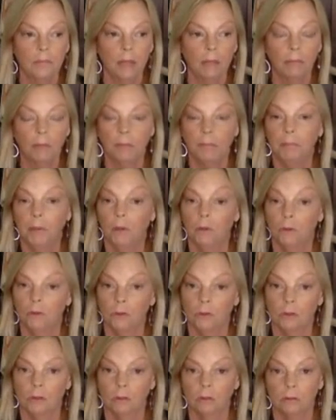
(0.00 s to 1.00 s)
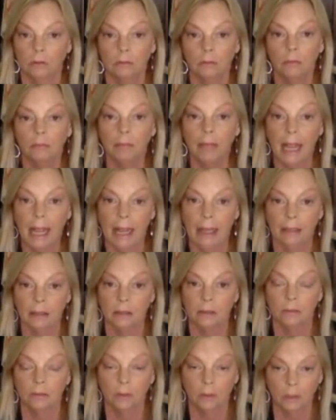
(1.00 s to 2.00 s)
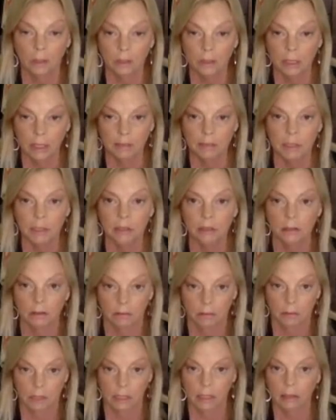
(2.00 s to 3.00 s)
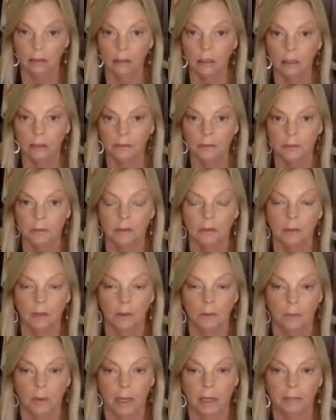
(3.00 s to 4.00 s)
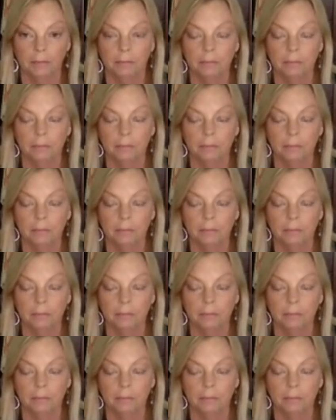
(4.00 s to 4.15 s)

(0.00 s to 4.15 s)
proposal passed? Will the Dems get things their way?